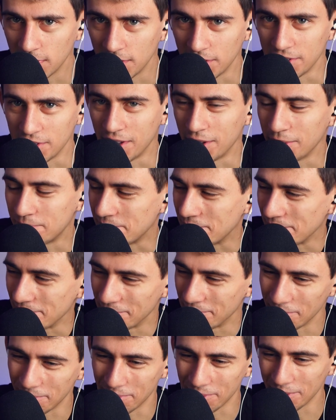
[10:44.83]
that'll help you
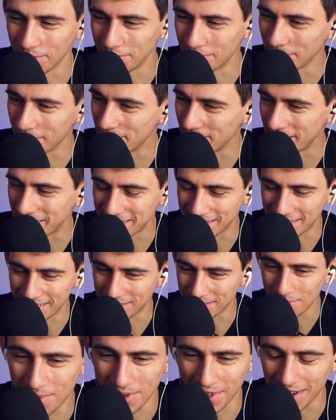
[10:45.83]
improve your
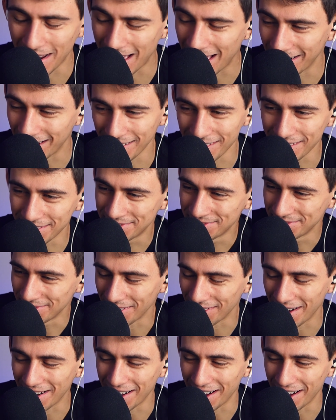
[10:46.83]
business, but I don't know, right